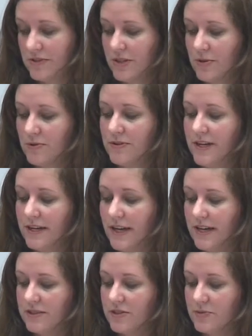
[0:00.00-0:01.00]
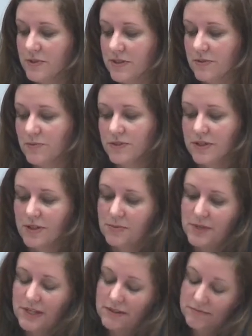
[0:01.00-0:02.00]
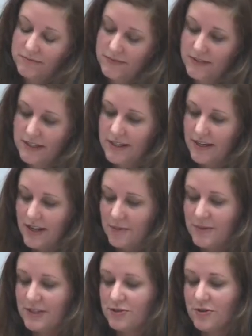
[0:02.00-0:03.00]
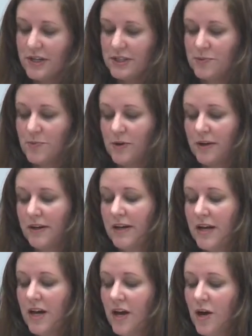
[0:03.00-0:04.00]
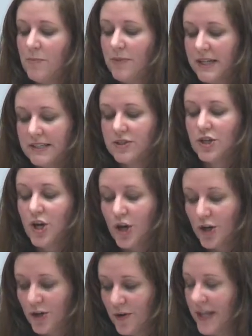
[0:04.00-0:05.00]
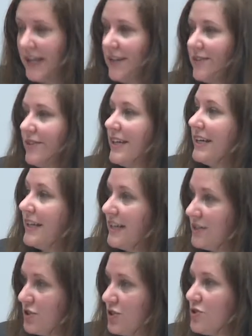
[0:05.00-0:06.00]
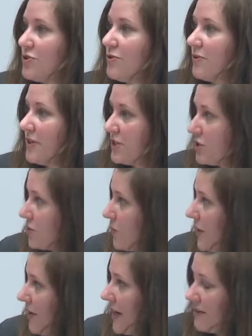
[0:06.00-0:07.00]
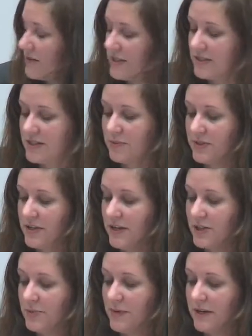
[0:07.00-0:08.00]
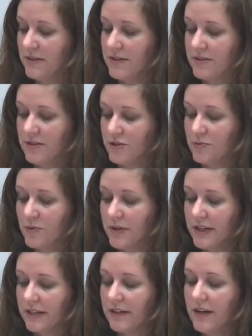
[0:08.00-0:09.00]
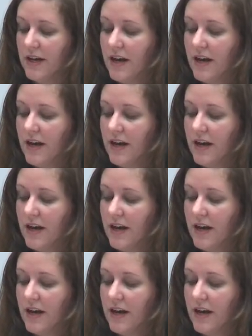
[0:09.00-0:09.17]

You know, who thought NASA was going to be in transport? But it's cargo handling, it's storage, it's warehousing. Deborah talked about this morning.